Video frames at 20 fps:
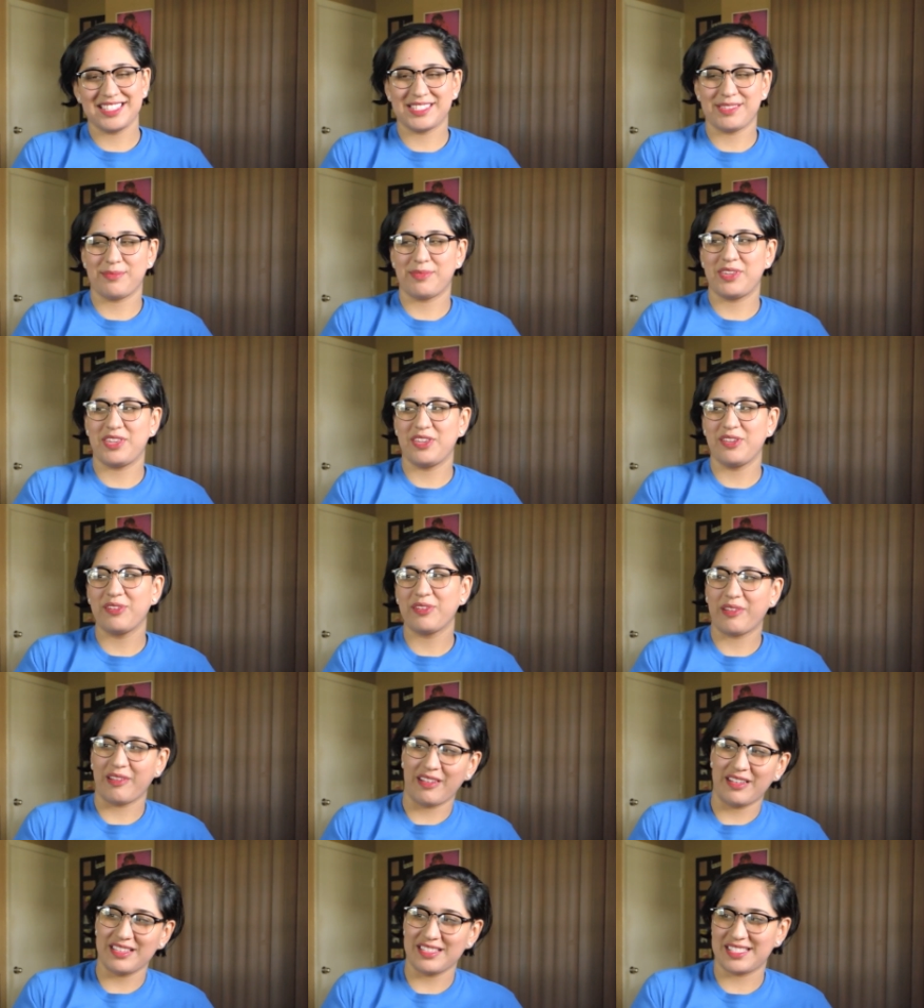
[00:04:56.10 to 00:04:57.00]
and some
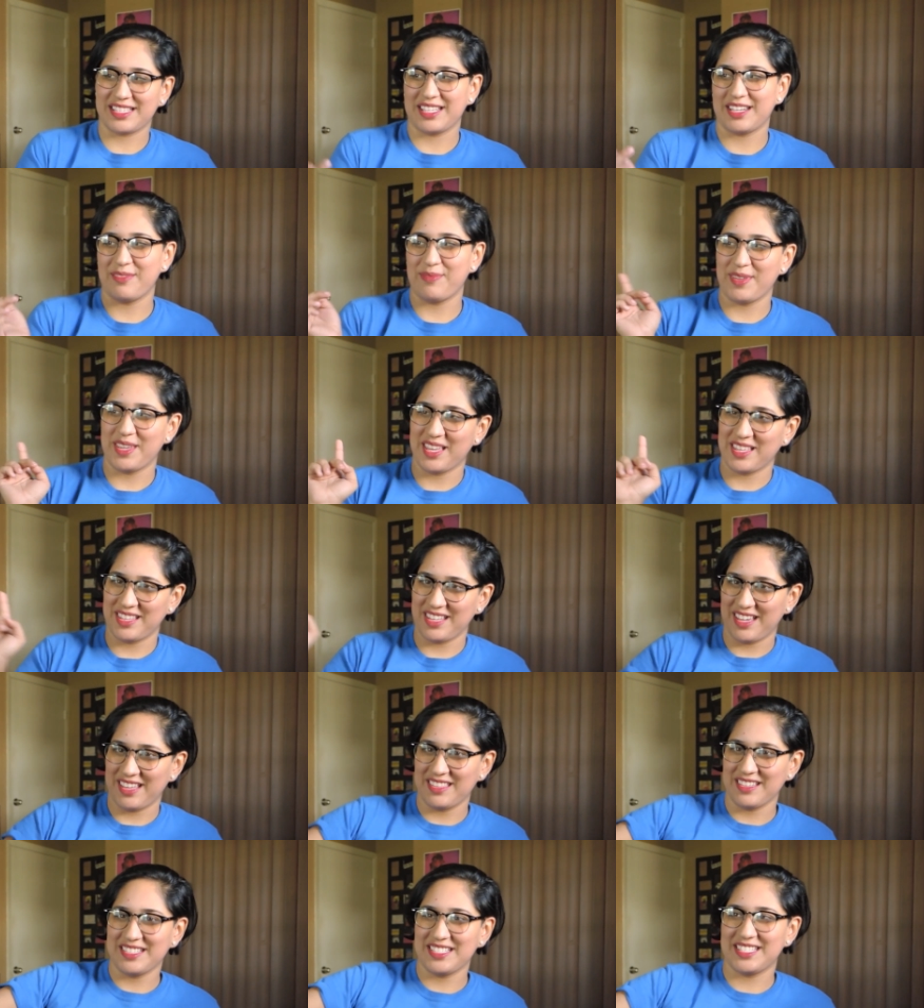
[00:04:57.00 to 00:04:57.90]
cute girl is gonna be on
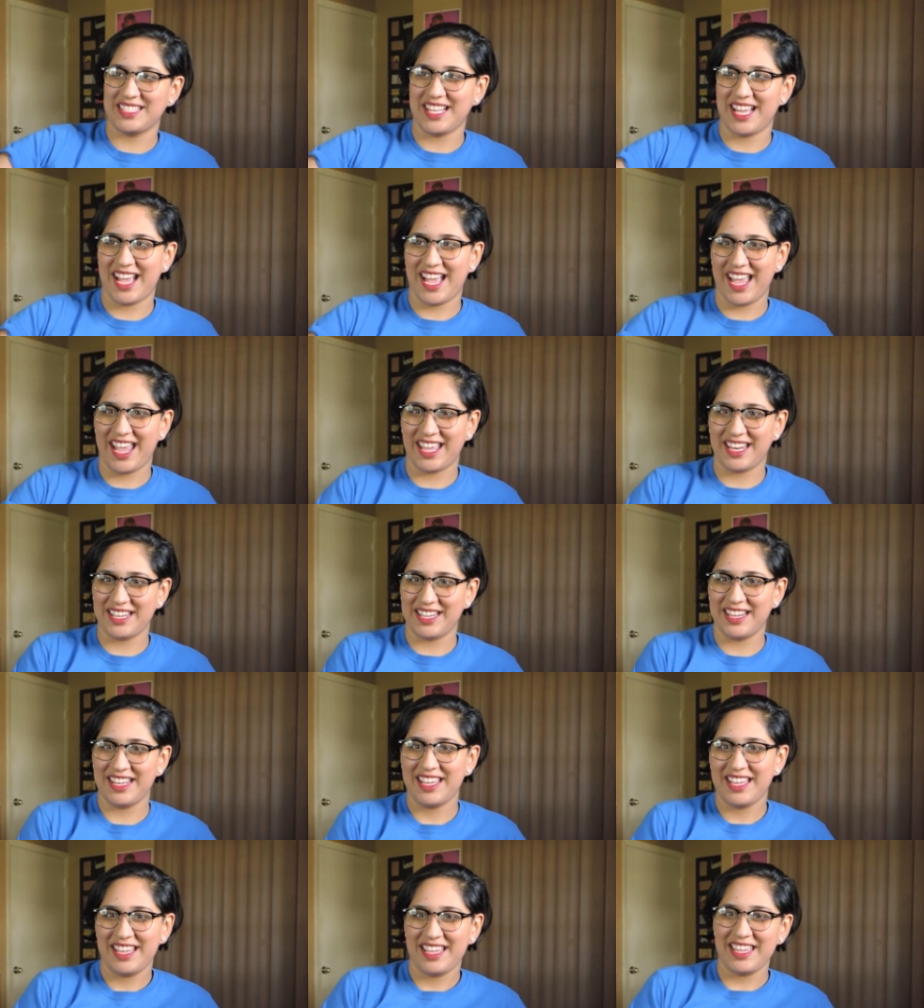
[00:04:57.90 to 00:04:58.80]
the other side
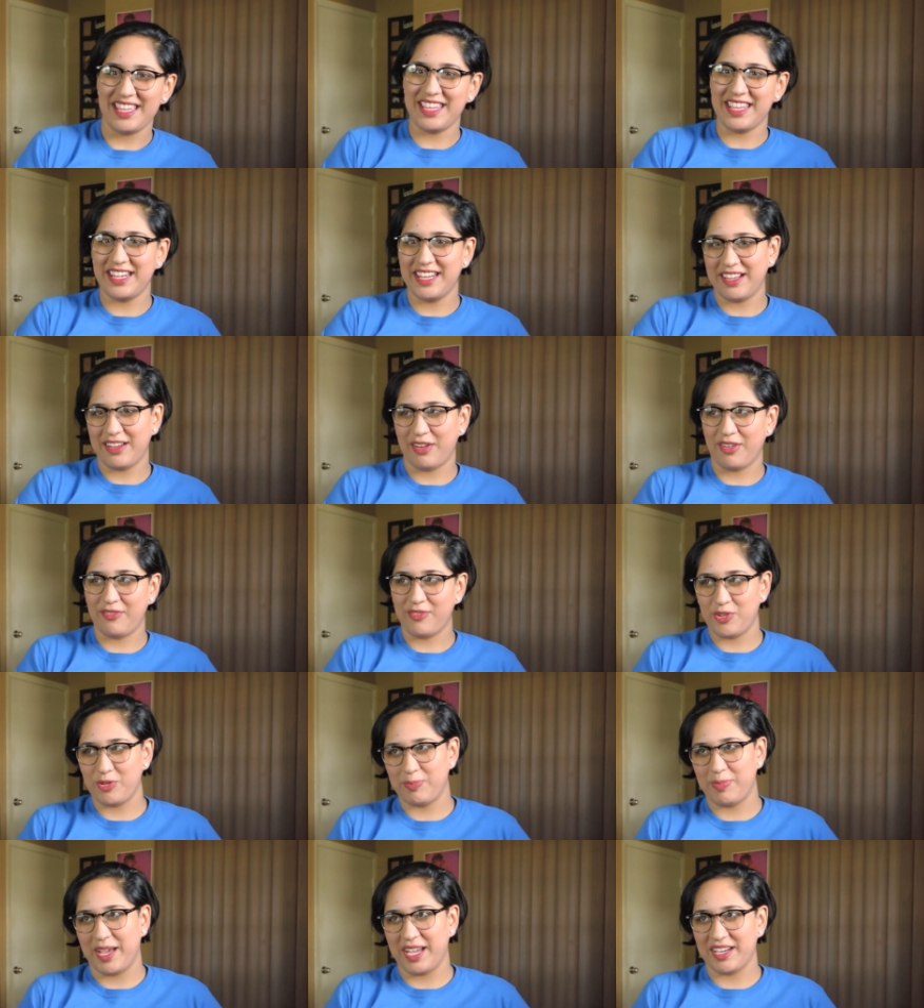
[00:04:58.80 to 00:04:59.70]
eating her
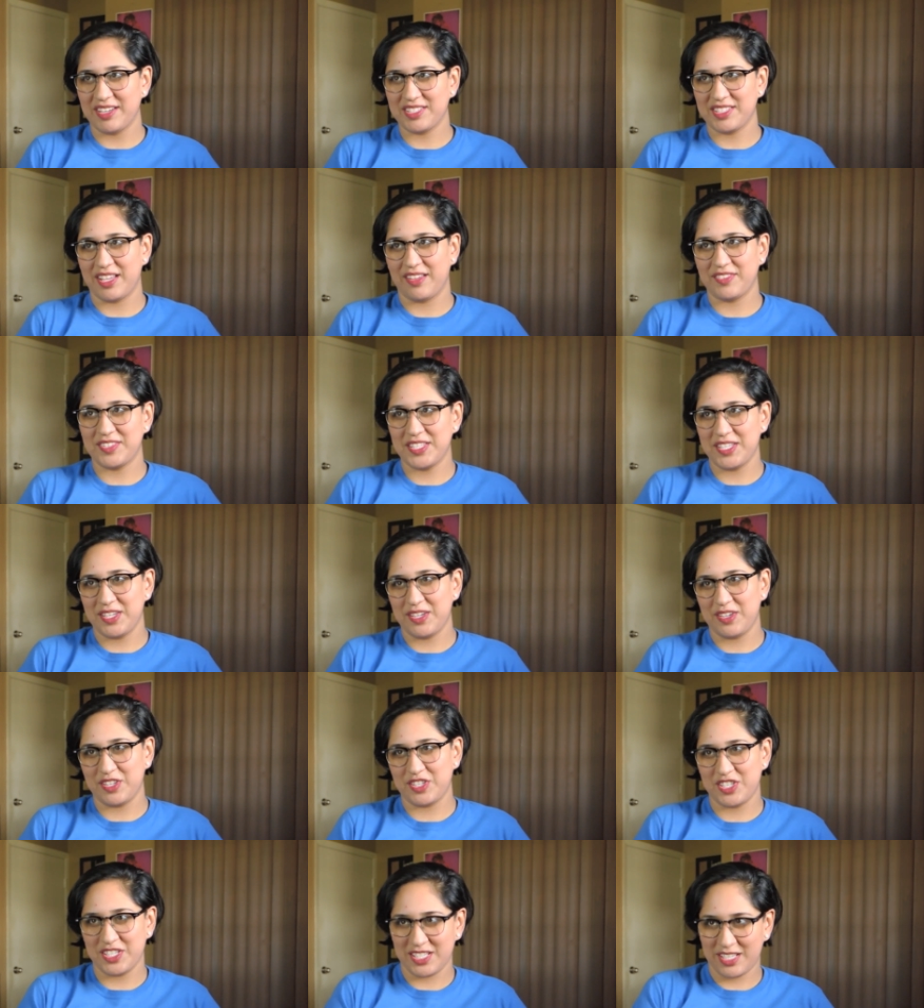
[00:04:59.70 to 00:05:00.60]
food by herself too,
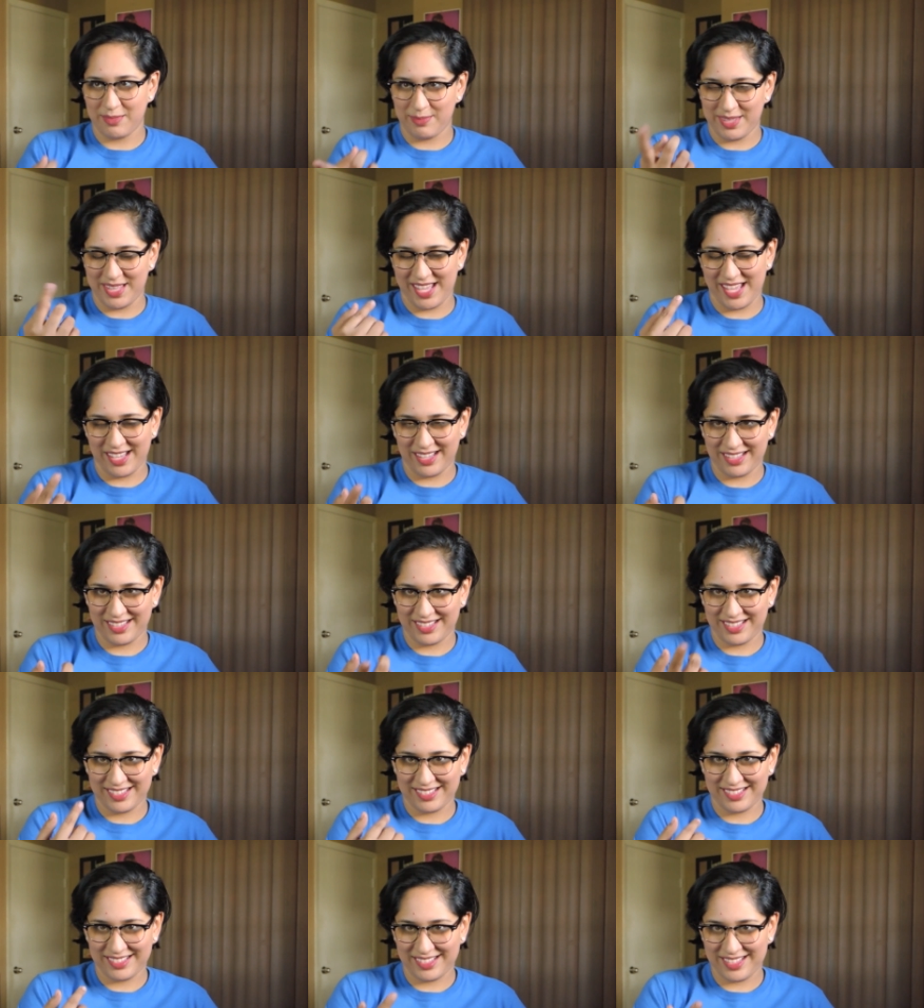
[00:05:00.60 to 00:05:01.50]
and she's gonna be like,
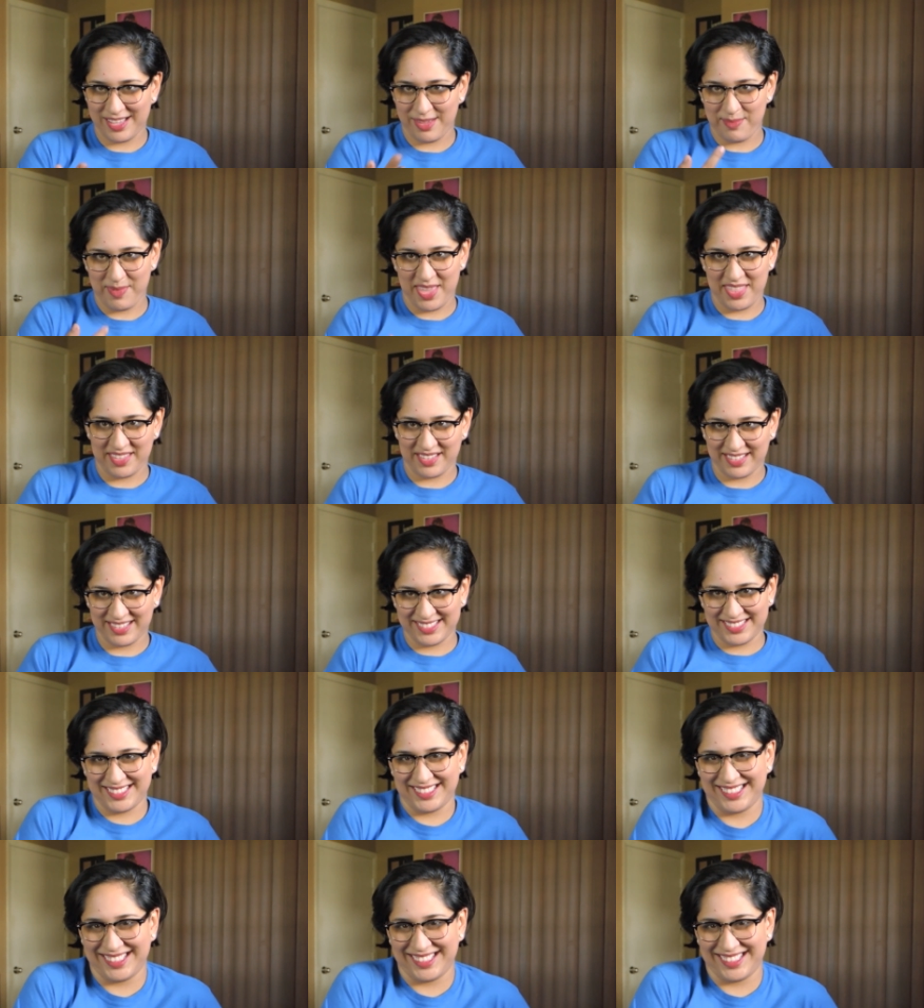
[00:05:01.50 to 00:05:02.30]
"Come hither,"